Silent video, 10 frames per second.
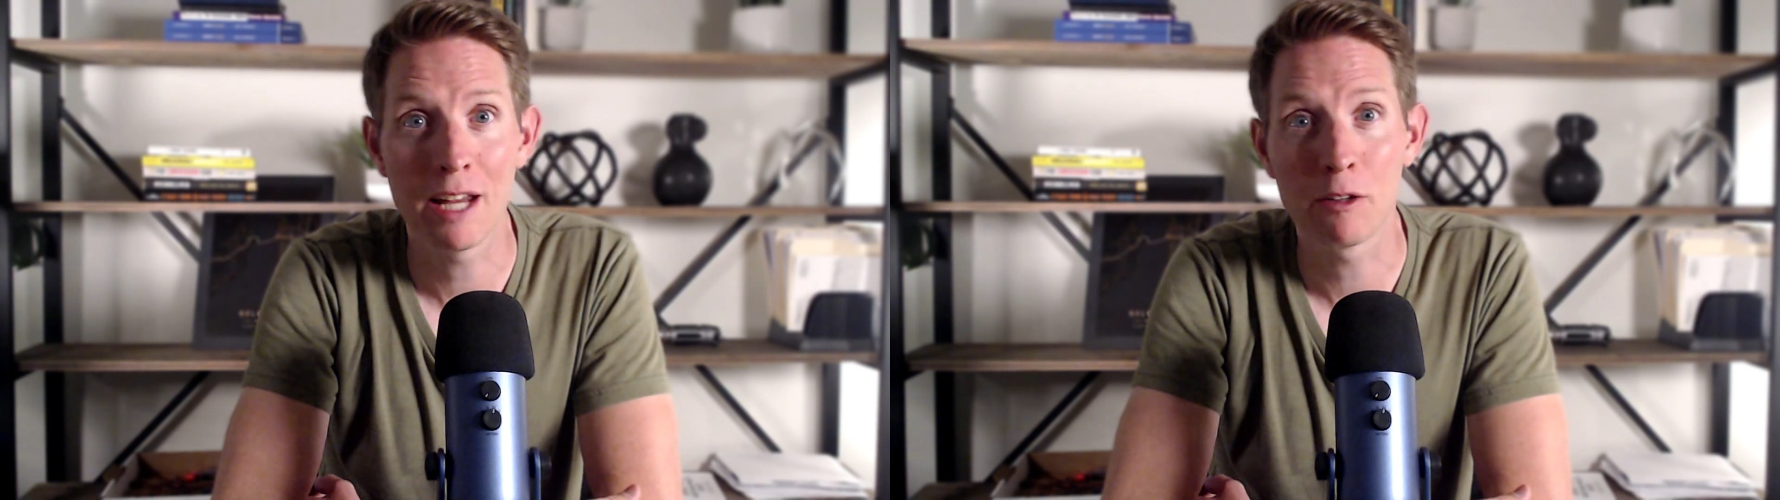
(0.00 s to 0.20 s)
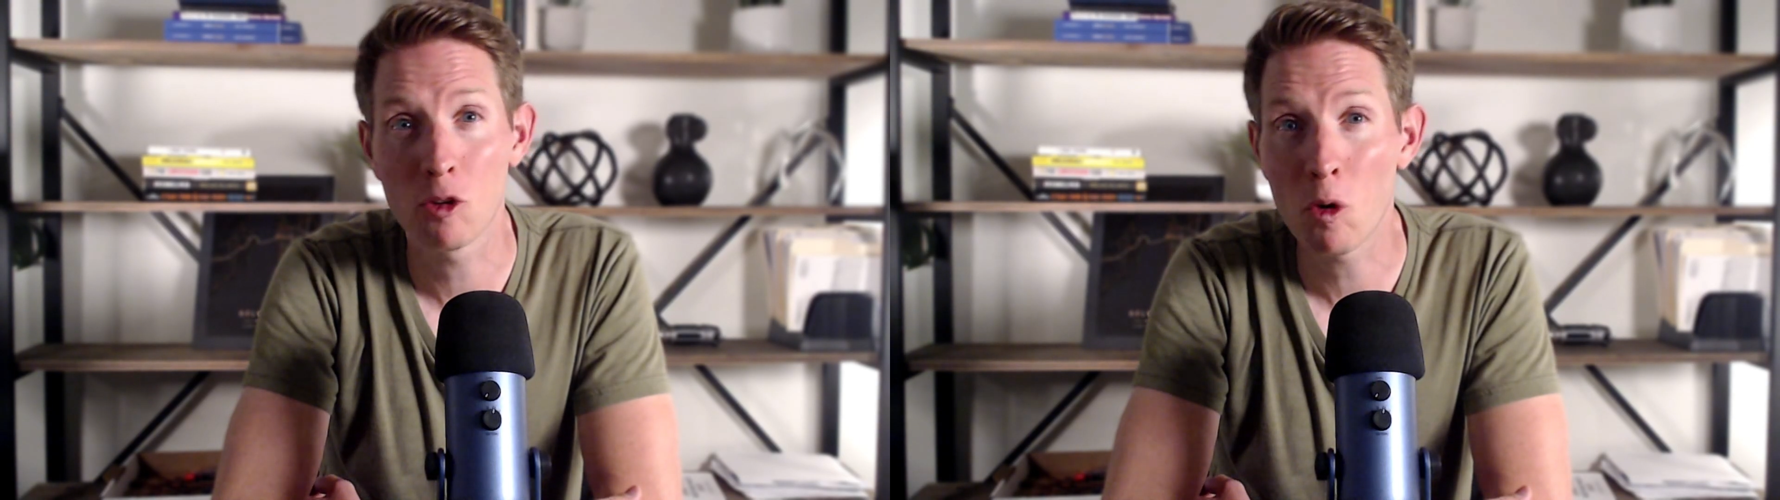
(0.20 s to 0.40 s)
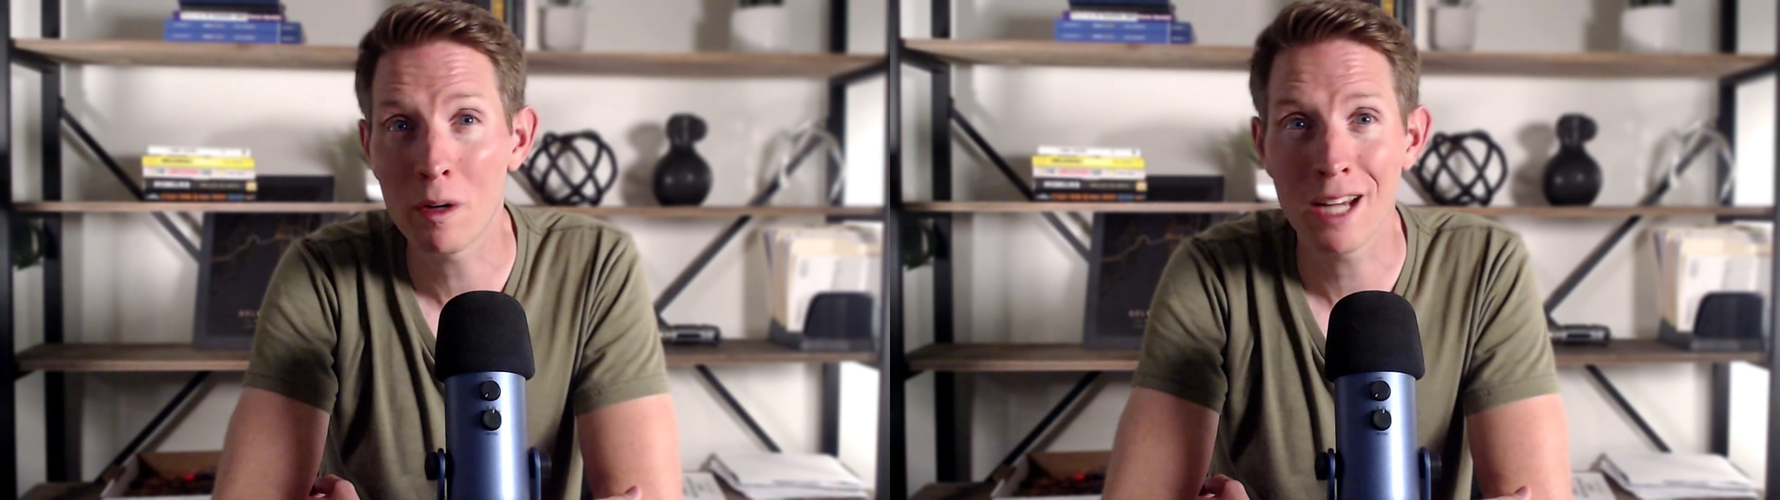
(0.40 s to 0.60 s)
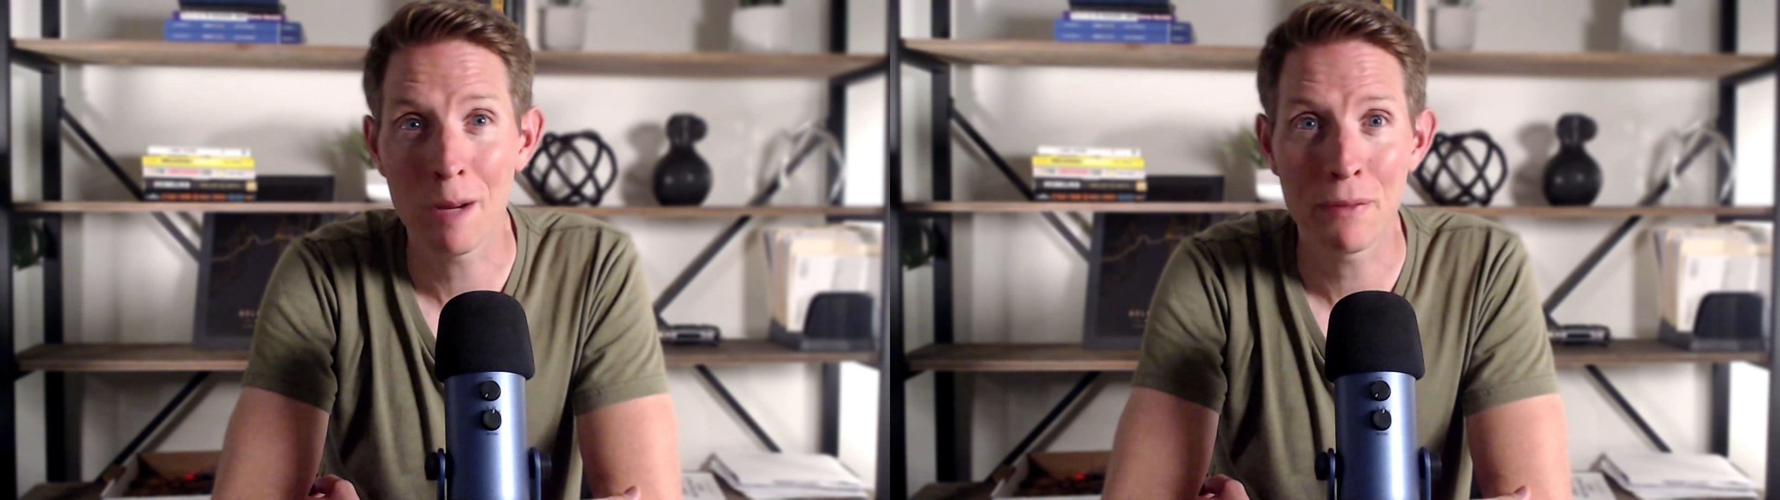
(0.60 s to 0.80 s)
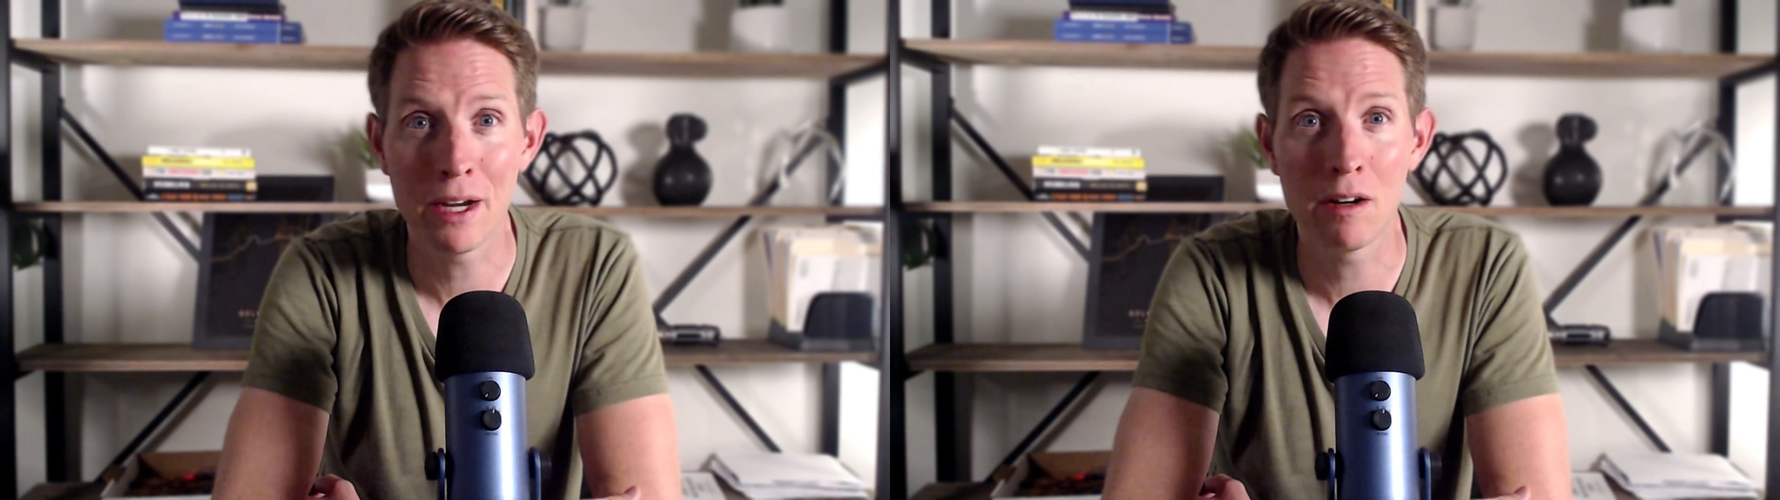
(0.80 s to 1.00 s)
and growing
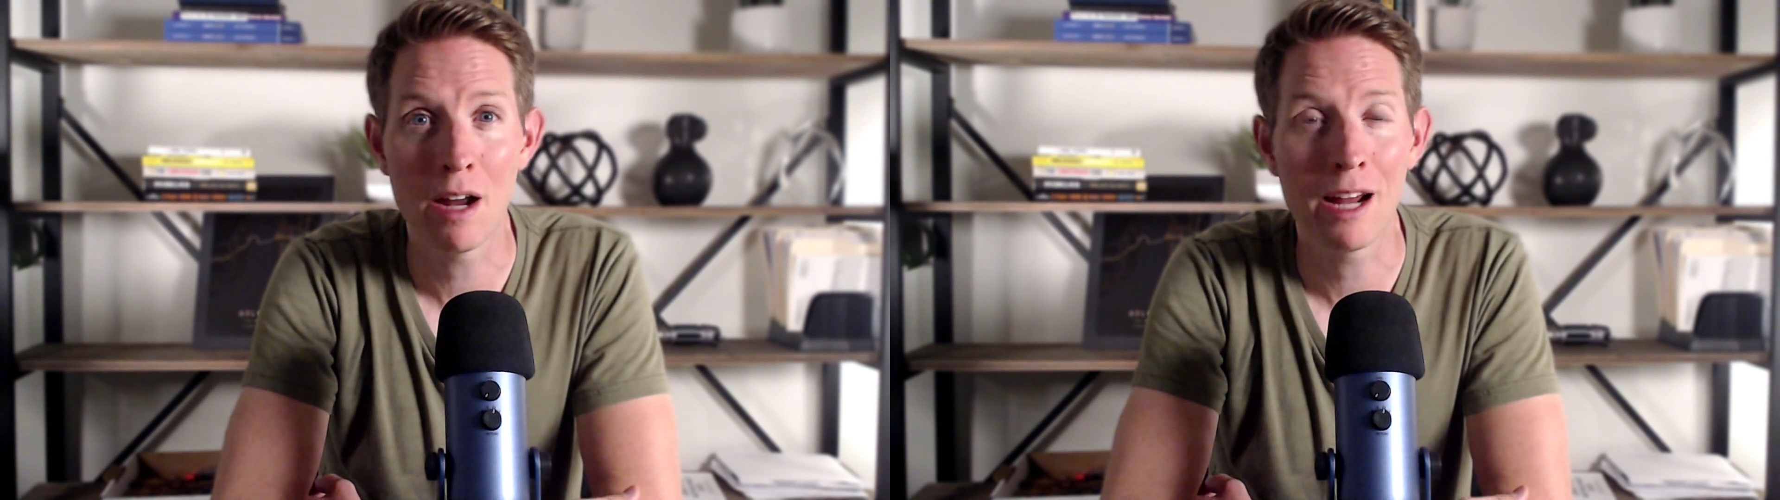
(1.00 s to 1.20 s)
up there,